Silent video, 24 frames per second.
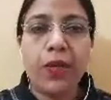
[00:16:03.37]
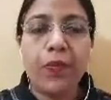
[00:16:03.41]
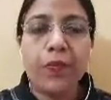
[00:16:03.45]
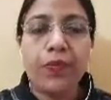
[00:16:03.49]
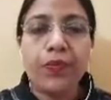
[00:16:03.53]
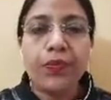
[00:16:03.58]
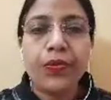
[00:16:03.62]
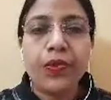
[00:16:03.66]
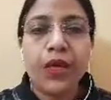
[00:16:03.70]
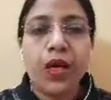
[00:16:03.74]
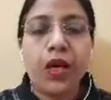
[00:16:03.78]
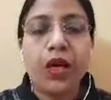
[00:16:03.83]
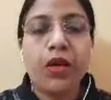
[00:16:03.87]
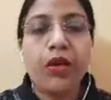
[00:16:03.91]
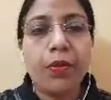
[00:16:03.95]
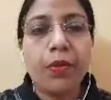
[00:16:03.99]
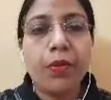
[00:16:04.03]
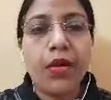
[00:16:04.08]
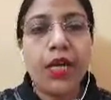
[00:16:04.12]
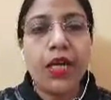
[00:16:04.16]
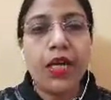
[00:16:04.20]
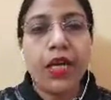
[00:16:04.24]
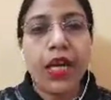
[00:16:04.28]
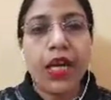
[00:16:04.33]
criminal
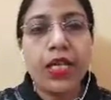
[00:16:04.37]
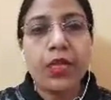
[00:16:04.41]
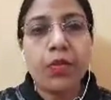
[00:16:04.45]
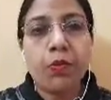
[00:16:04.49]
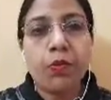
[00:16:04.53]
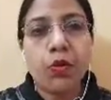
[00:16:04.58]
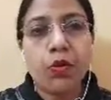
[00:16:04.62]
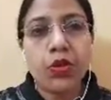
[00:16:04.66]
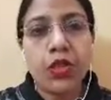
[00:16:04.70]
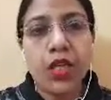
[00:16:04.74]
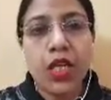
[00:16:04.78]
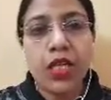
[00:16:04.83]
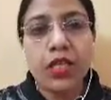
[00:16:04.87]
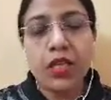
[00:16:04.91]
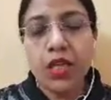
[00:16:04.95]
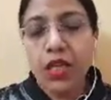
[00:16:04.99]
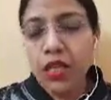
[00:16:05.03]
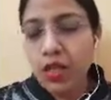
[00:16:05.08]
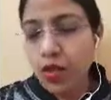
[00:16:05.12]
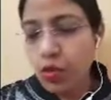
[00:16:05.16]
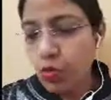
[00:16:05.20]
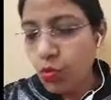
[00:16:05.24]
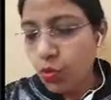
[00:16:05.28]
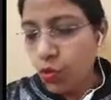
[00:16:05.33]
case proceeds in a
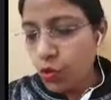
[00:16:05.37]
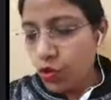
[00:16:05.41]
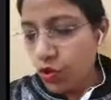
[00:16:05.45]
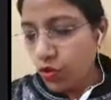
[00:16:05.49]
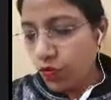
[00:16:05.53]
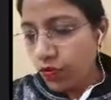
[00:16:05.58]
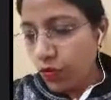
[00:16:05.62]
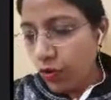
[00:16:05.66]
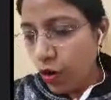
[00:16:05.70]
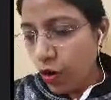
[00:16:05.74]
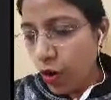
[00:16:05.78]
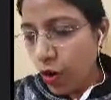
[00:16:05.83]
court of law.